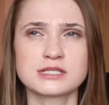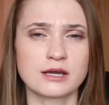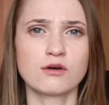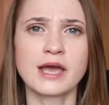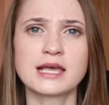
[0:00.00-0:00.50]
It's
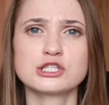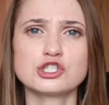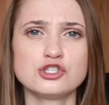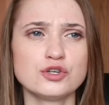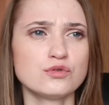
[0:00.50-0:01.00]
like, okay,
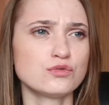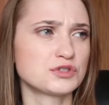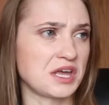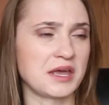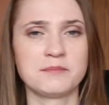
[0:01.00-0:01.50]
it's due,
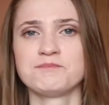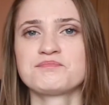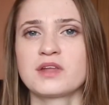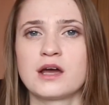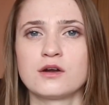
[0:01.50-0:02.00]
say,
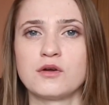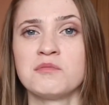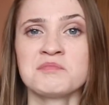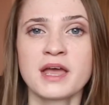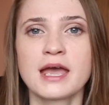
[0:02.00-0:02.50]
I don't
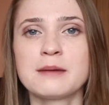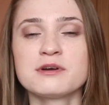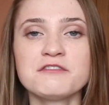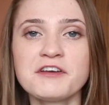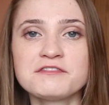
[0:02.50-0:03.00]
know,
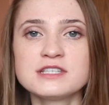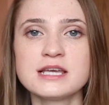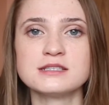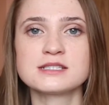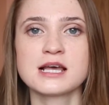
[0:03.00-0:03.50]
April
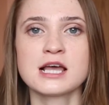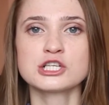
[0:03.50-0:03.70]
15th.